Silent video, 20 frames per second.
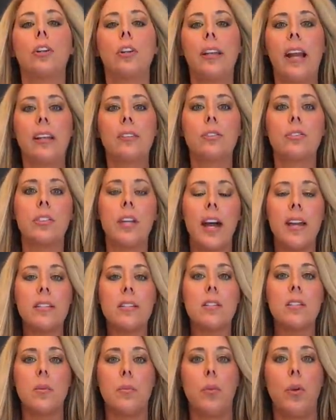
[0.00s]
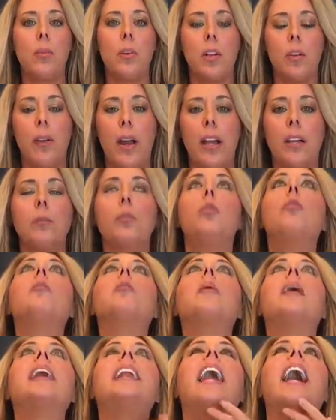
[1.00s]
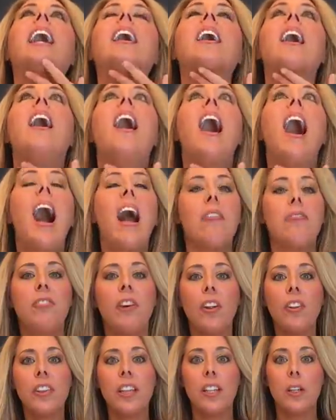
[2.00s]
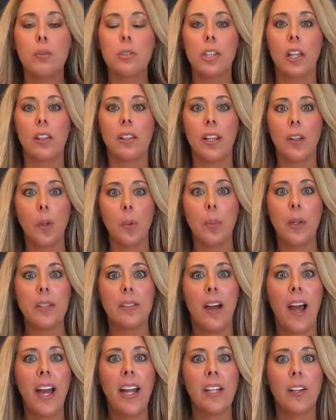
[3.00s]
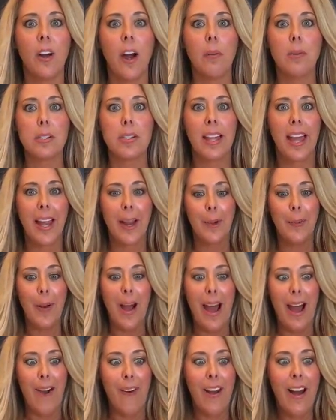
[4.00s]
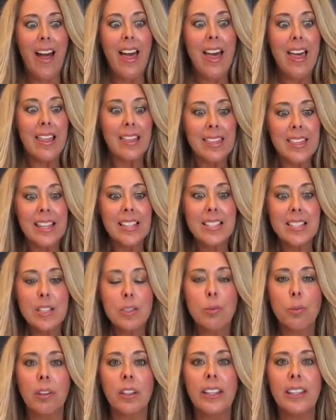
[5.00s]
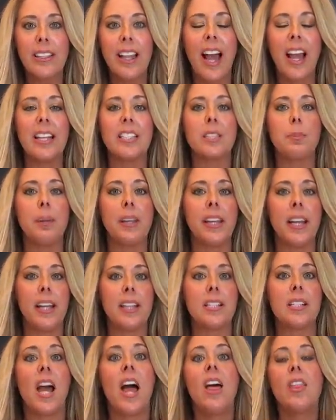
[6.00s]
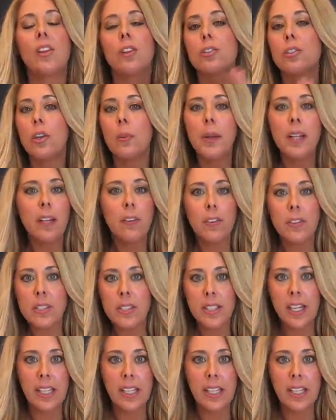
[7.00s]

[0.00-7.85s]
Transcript: certain exercises and moving around and moving my neck, I felt that it was a little bit tighter. I was like, wow, this is really nice because there's so many different